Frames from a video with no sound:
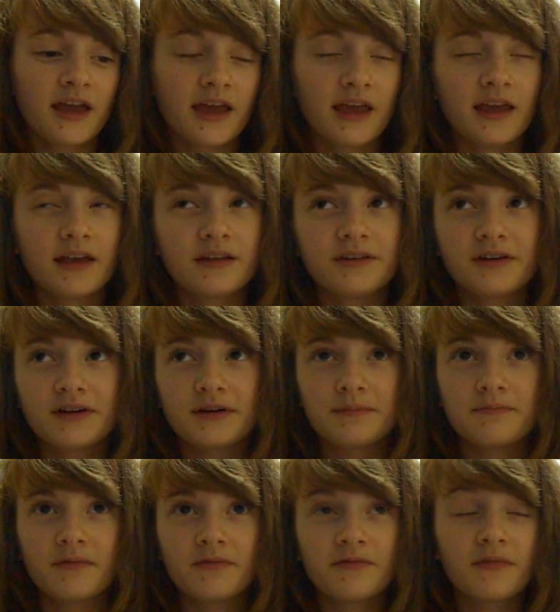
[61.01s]

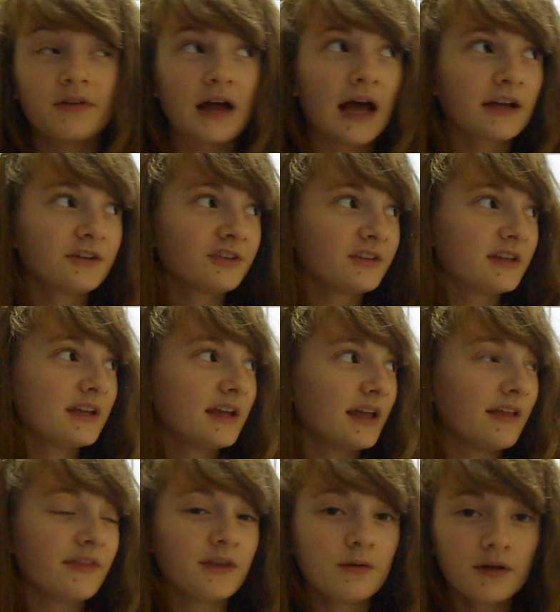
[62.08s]
And actually,
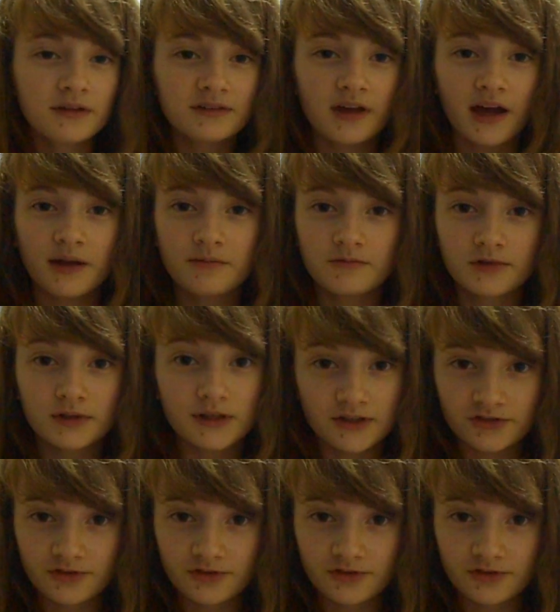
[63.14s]
in the US, I'm really